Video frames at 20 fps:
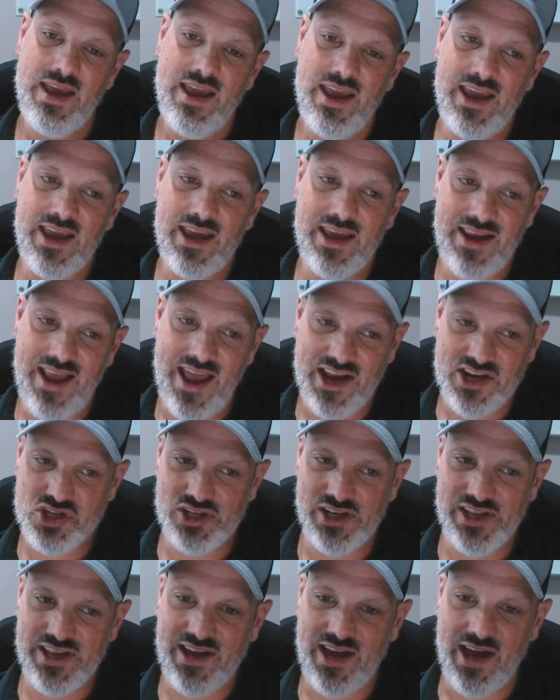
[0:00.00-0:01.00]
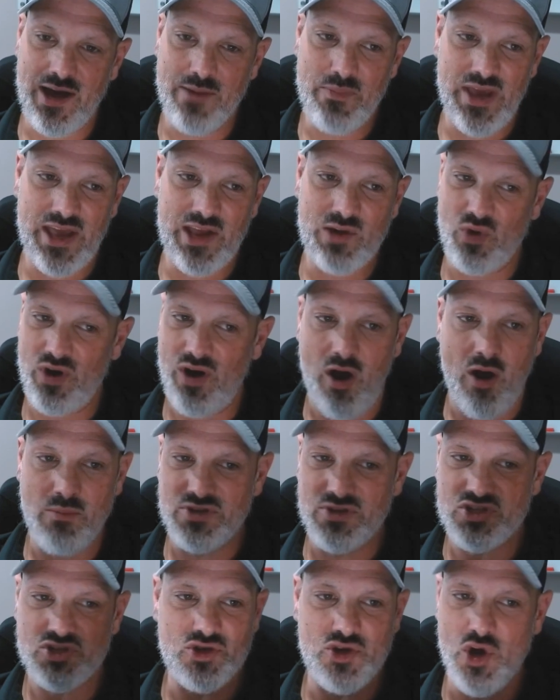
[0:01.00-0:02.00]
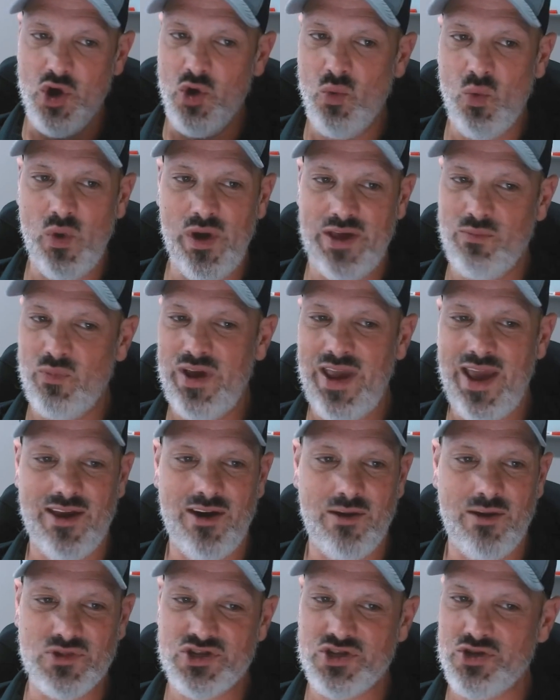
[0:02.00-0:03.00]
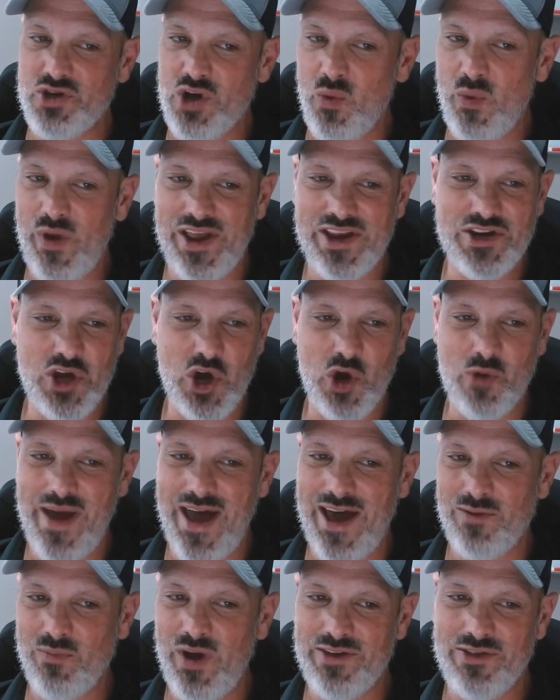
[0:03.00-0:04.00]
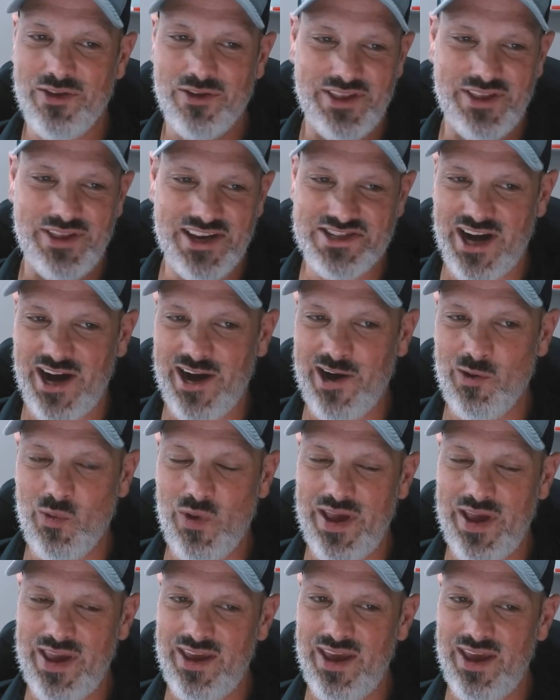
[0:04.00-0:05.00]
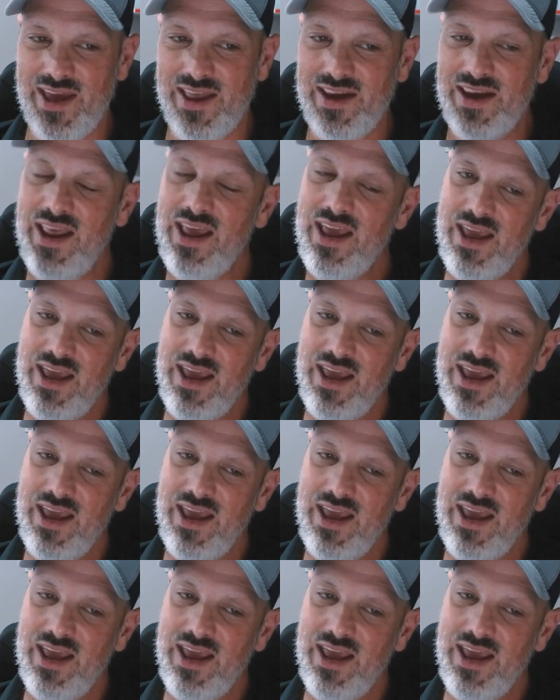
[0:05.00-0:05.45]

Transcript: and actually come in where almost no wind, we had almost no wind, no bad weather the entire way in,